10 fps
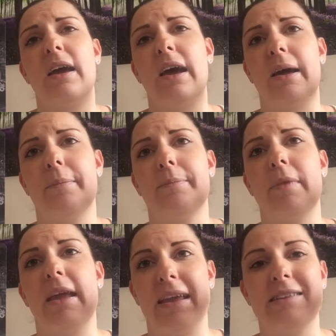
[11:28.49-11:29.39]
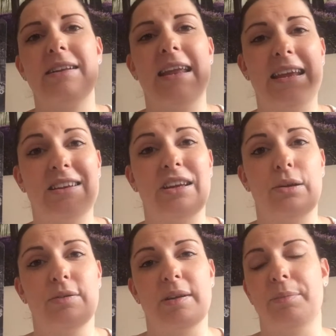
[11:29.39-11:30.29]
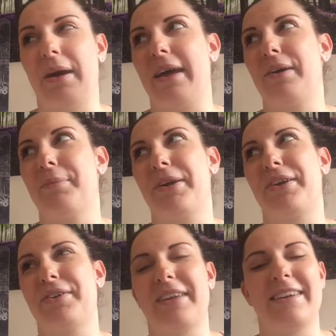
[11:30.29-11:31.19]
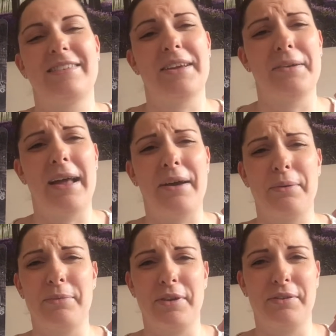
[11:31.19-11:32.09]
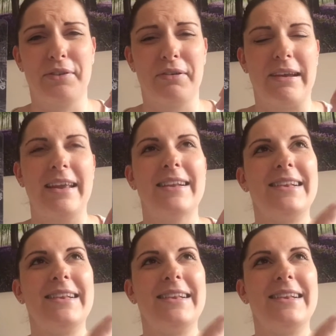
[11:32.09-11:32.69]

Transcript: It is leading you somewhere. Oh my god, that is so loud, I'm so sorry.